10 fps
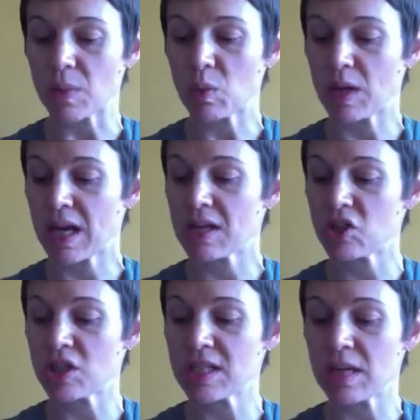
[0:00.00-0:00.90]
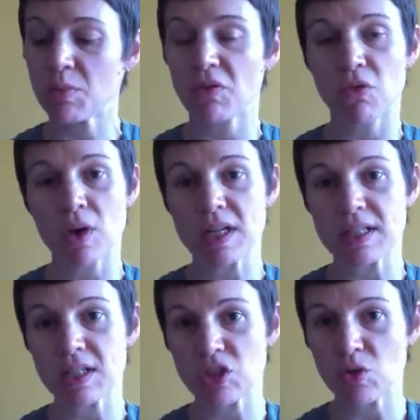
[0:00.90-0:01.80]
We can't just keep avoiding
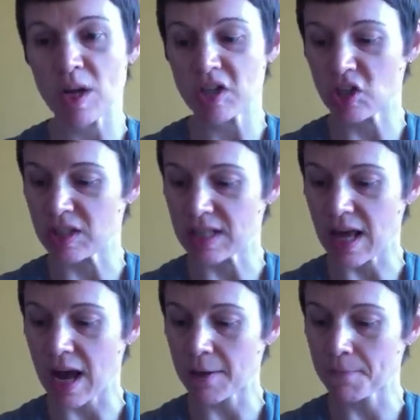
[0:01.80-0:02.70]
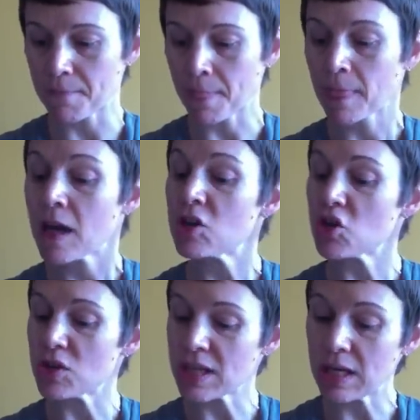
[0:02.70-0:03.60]
situations that."
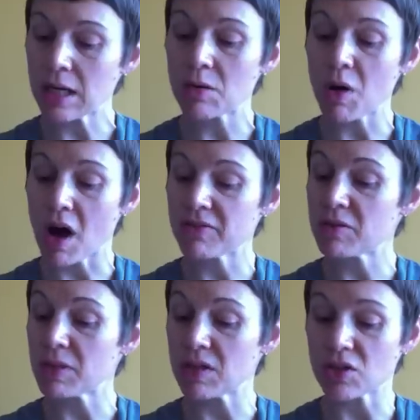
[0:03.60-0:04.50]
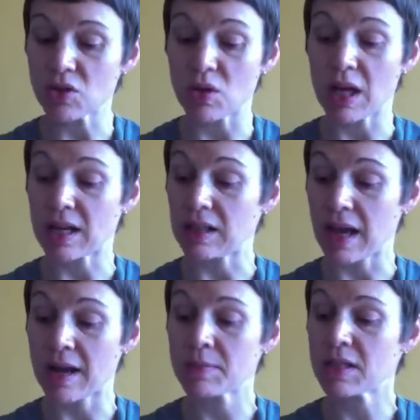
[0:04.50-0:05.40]
"So sending him off to middle school like a
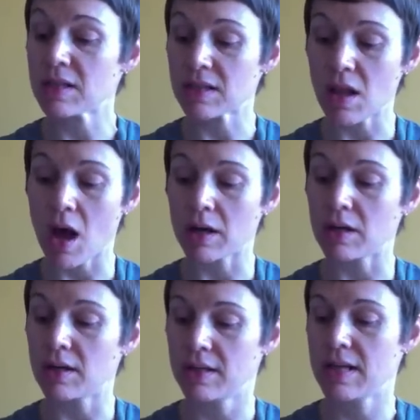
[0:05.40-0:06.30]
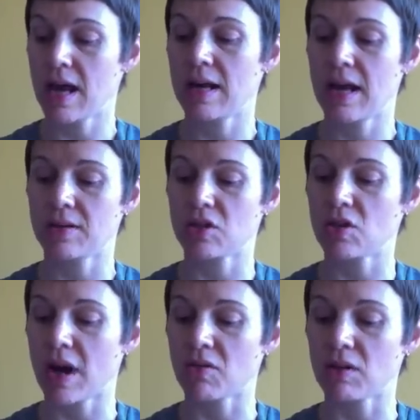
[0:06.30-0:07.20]
lamb to the slaughter," Dad
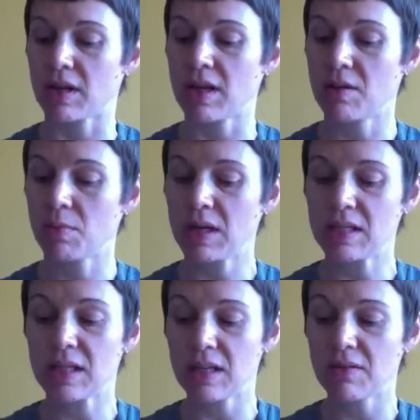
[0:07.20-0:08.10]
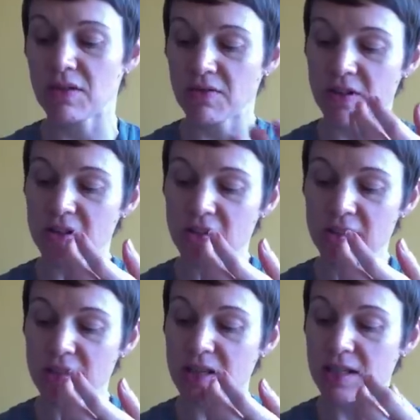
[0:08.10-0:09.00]
answered angrily, but he didn't even finish
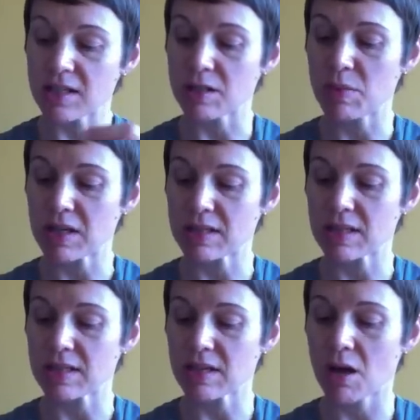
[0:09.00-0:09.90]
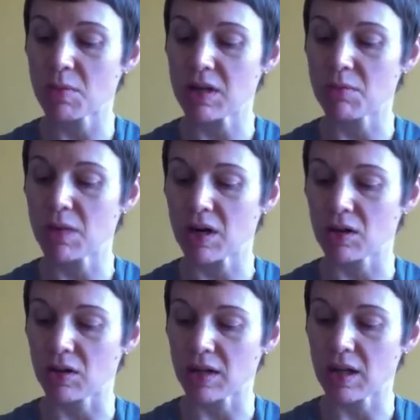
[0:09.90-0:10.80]
his sentence because he saw me in the mirror
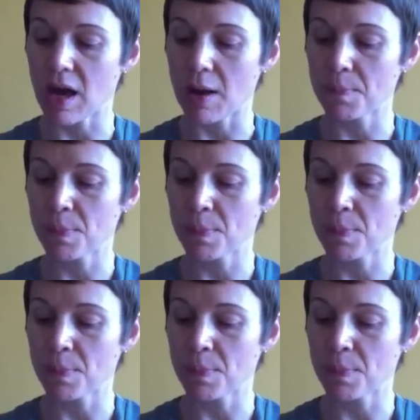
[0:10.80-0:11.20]
looking up.